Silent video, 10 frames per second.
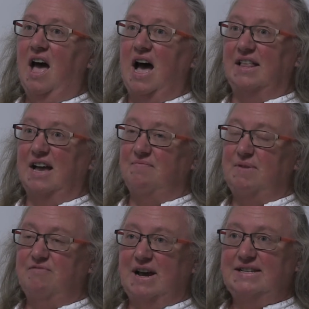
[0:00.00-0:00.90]
And I've
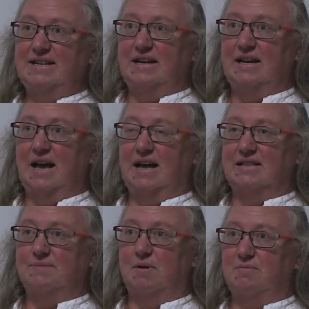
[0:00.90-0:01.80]
been writing
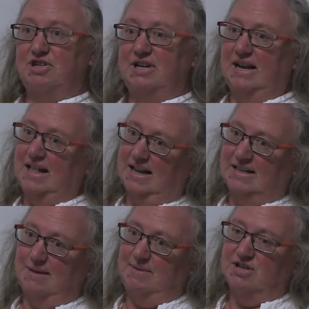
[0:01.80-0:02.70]
and publishing in
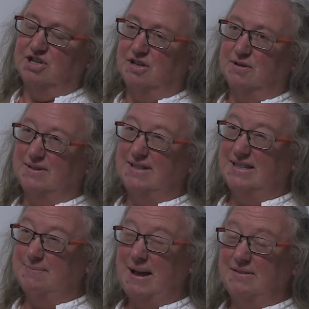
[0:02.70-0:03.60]
academic journals
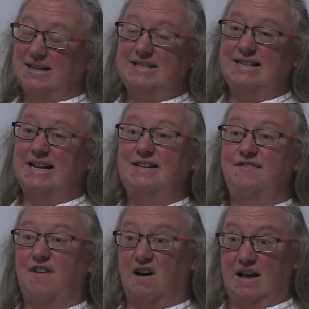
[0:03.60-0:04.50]
since about
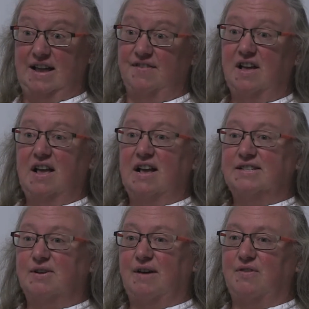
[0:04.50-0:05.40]
1985,
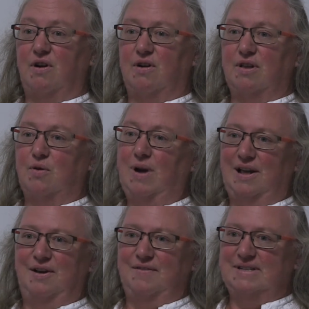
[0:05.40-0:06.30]
so I've got quite
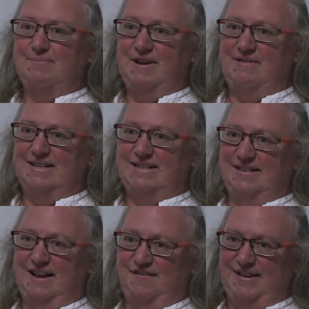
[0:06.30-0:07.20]
a lot of experience
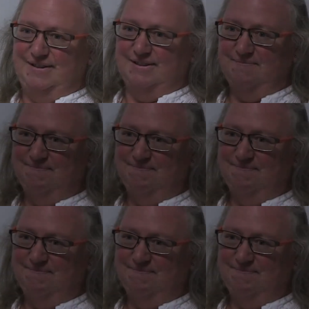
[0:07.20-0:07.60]
in that field.